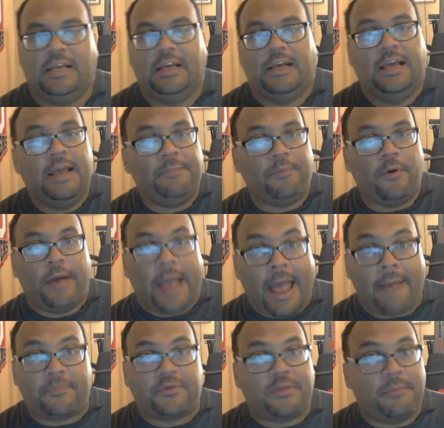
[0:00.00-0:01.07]
And
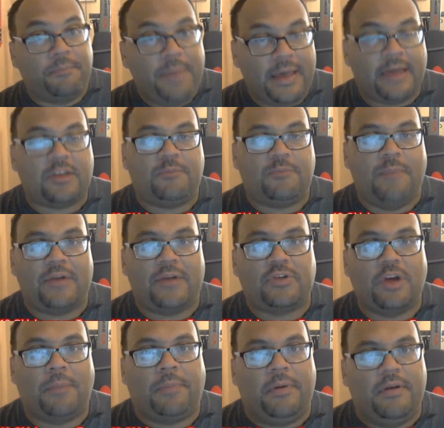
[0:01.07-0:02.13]
perhaps the biggest
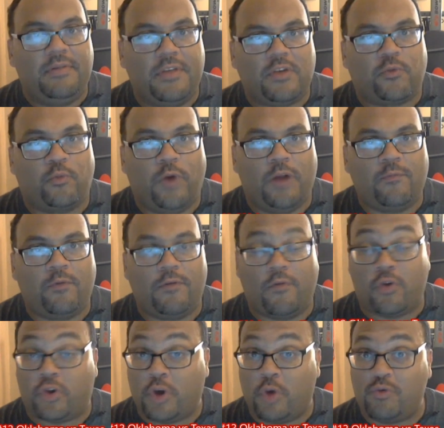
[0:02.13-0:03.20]
matchup in this Red
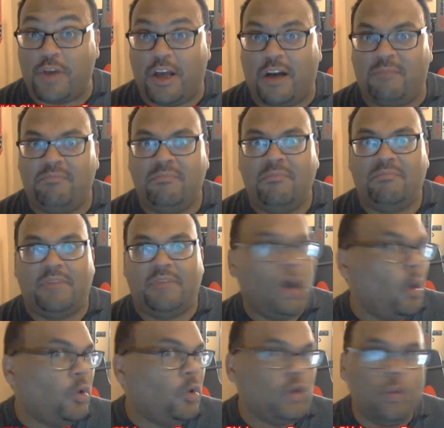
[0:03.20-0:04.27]
River Showdown, the
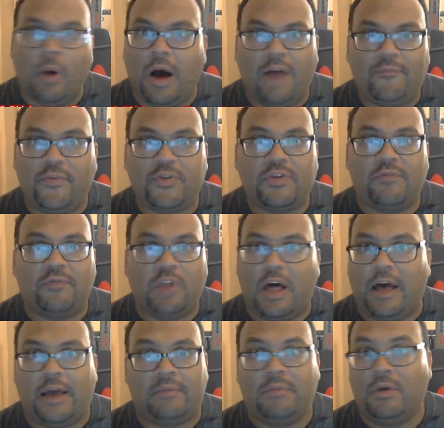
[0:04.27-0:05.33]
OU offensive
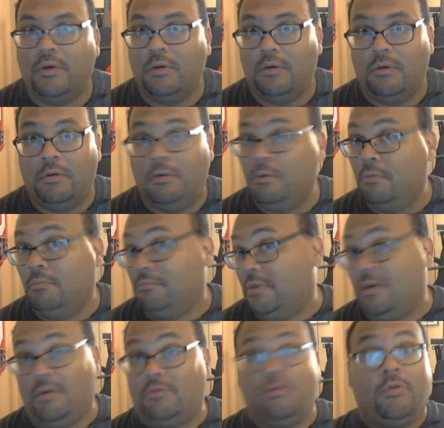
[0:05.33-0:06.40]
line, whom
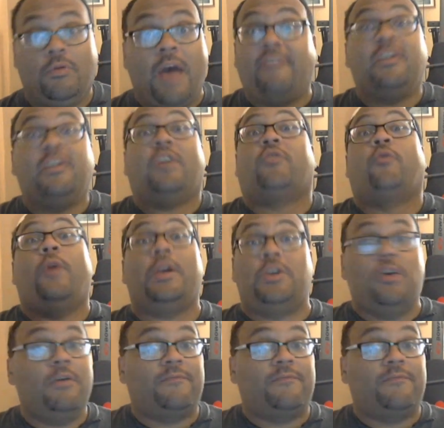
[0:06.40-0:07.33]
they're having a great year.